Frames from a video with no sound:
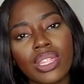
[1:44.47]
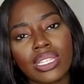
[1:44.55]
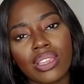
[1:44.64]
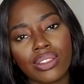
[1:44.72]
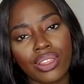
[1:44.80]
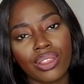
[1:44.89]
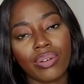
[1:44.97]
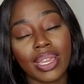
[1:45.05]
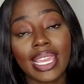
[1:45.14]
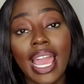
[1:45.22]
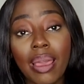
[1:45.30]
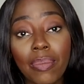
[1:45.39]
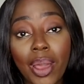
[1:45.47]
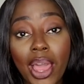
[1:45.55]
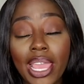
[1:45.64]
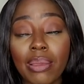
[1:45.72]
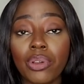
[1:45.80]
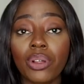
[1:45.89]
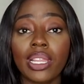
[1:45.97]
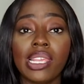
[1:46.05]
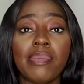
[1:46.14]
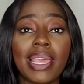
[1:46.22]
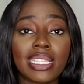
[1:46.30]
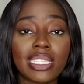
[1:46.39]
you that don't know who I am
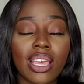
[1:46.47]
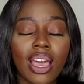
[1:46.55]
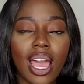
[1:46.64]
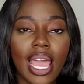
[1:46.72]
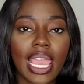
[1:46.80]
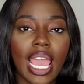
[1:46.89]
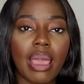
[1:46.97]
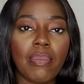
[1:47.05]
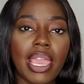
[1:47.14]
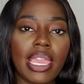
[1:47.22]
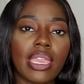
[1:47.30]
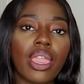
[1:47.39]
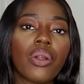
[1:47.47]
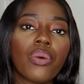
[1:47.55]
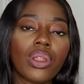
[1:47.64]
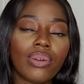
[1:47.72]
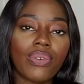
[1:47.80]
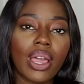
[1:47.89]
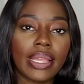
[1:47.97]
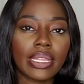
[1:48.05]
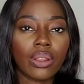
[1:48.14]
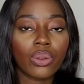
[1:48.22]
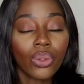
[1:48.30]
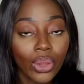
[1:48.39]
Colleen Mensah. I am a
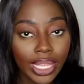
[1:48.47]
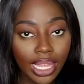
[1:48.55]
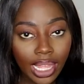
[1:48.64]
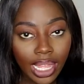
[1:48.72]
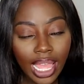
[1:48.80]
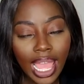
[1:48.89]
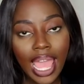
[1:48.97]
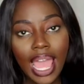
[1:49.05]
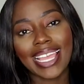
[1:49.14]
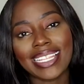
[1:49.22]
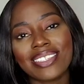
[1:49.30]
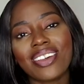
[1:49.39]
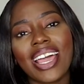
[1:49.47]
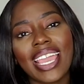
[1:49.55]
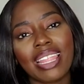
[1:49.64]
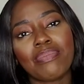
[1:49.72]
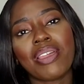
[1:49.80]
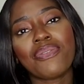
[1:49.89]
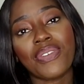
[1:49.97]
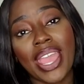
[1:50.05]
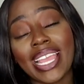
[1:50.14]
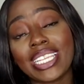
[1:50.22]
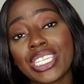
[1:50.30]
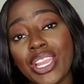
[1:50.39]
qualified lawyer and I had my
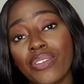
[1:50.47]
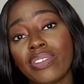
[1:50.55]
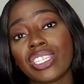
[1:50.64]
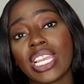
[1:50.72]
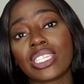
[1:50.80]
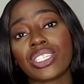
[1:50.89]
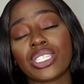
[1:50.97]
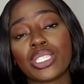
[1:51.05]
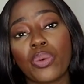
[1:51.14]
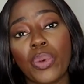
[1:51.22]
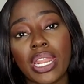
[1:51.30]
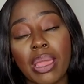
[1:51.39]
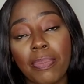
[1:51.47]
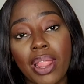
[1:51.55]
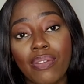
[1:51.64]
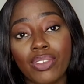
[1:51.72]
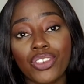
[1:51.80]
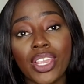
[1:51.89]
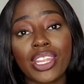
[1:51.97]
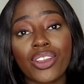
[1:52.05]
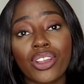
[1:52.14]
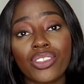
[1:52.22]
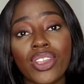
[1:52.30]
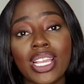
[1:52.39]
fair share of rejections when applying for training
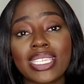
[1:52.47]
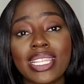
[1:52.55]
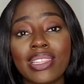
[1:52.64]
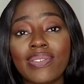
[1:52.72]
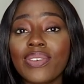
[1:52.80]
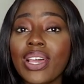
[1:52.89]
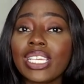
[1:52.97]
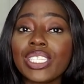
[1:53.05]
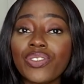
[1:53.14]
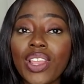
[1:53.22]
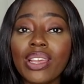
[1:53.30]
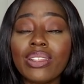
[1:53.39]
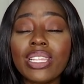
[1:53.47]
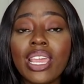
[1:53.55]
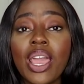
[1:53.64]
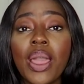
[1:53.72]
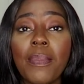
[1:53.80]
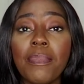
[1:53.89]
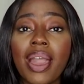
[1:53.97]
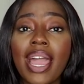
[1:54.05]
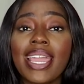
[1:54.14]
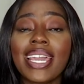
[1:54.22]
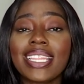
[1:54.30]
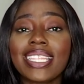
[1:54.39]
contracts in the first round.
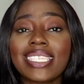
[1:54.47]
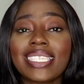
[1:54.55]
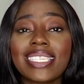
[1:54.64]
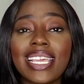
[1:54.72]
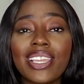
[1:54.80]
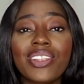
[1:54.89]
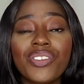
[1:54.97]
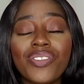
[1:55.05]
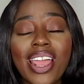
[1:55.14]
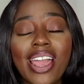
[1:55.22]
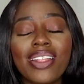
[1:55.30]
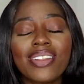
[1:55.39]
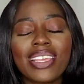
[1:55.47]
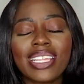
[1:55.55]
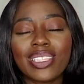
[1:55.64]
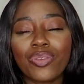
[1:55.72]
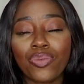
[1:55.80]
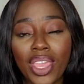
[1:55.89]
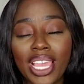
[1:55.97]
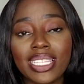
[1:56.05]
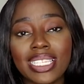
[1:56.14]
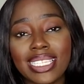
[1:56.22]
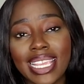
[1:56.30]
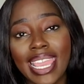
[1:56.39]
But the second round, it's fair
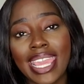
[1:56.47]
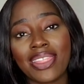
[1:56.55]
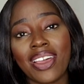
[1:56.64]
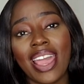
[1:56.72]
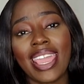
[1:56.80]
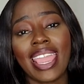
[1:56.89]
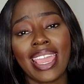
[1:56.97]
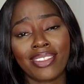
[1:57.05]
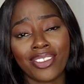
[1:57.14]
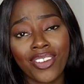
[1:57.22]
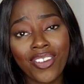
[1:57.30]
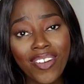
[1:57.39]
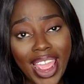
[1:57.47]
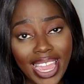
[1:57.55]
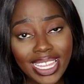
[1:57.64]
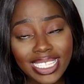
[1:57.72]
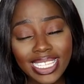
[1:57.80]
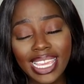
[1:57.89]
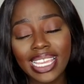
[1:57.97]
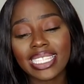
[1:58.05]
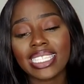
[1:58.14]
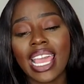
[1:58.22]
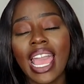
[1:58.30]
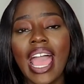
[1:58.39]
to say that I have cracked
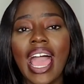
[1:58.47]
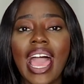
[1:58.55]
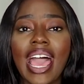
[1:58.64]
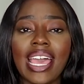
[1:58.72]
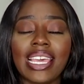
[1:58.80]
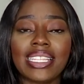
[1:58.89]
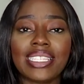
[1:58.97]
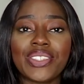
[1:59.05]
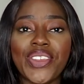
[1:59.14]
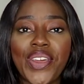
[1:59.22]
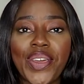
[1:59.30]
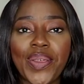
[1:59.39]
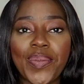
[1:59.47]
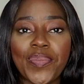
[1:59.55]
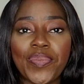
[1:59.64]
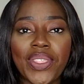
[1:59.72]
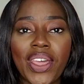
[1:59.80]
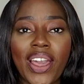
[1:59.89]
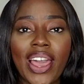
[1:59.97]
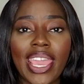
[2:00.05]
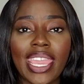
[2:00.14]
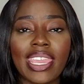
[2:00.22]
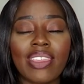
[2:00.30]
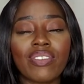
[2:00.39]
it and
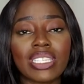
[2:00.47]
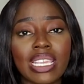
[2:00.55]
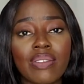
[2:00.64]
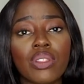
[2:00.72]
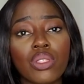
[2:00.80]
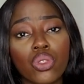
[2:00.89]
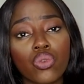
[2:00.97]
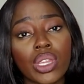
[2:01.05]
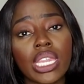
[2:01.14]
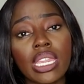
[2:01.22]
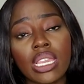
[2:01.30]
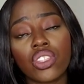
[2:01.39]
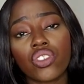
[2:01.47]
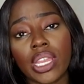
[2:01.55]
I received 3